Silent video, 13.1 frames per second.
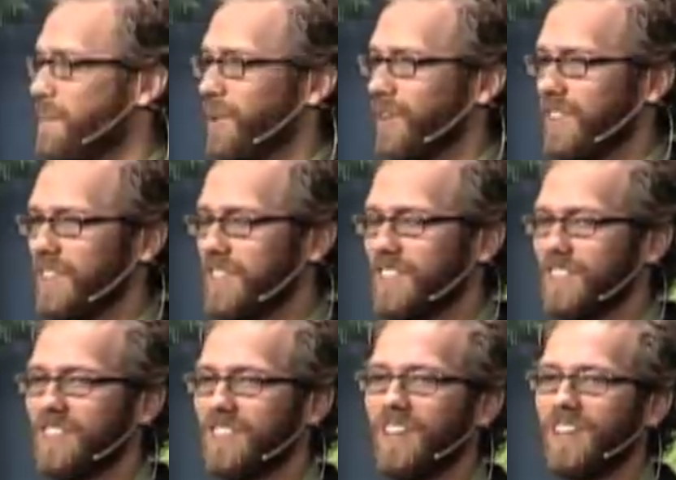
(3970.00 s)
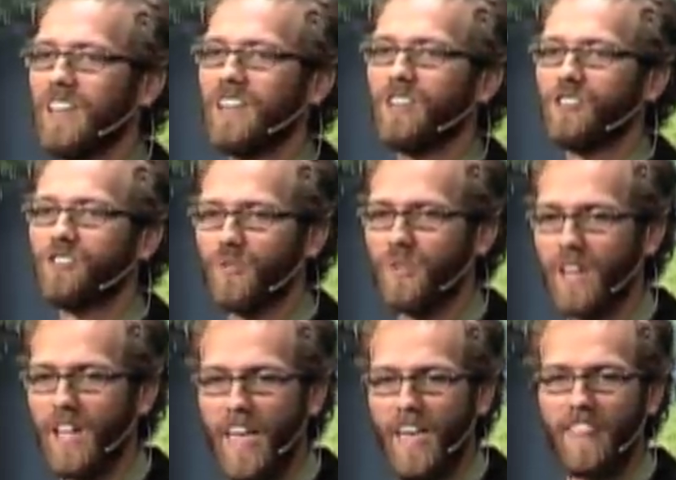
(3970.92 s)
Remember, this is the
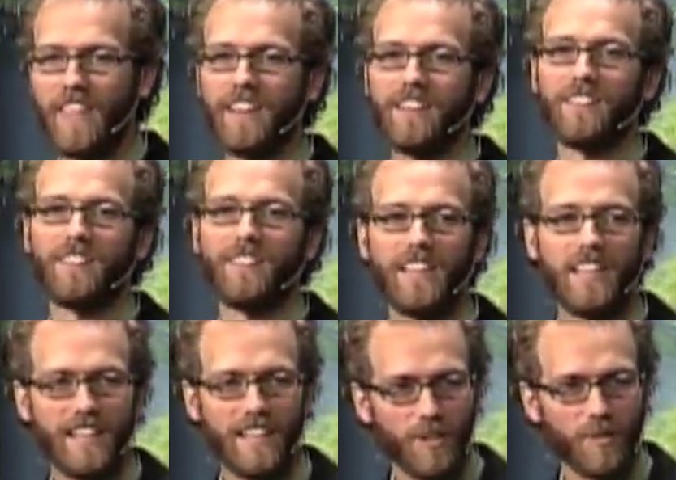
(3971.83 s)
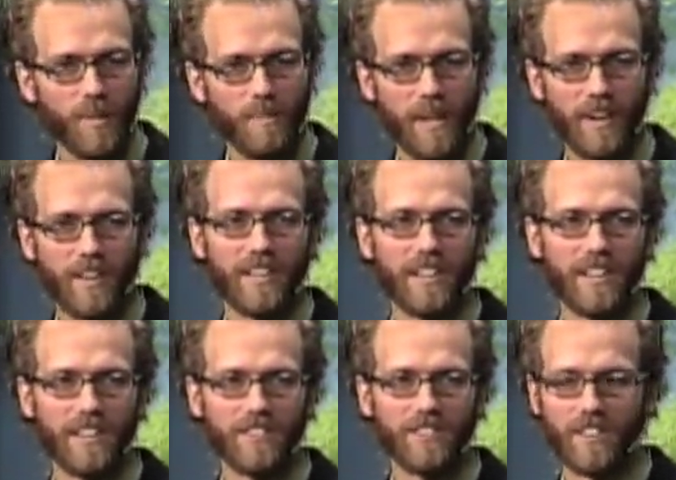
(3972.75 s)
industry that is leading the rebellion
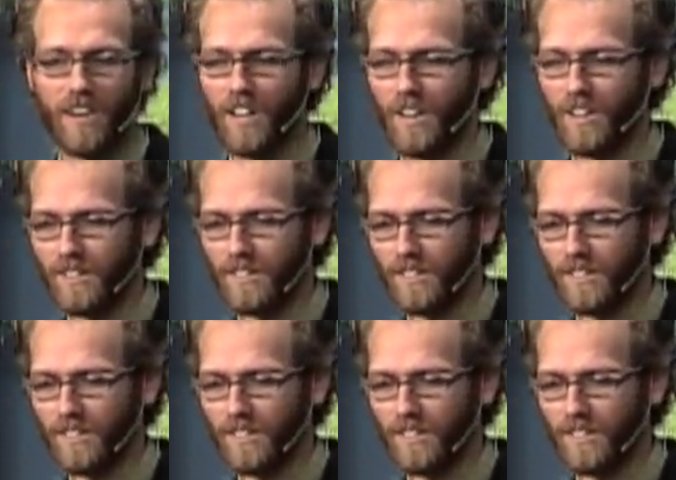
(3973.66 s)
against God.